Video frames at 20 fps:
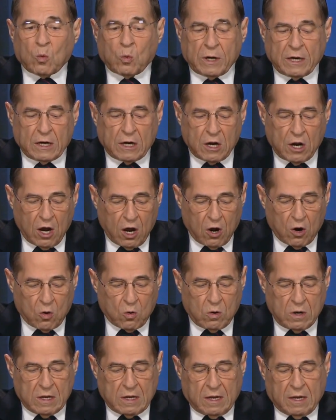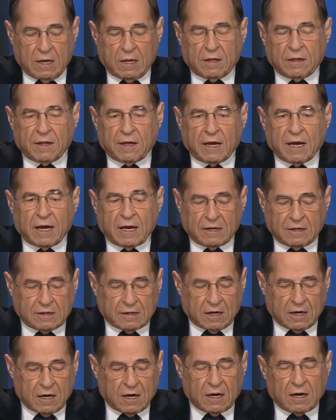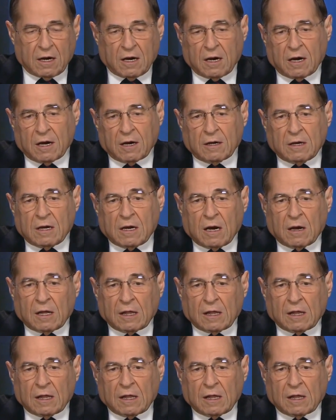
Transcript: We know that a